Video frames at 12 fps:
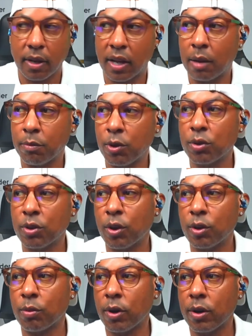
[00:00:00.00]
And I'm using
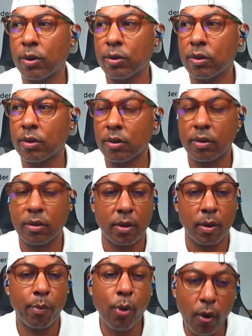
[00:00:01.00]
those words.
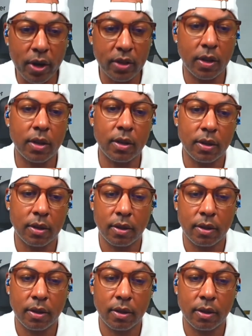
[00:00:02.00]
Poison.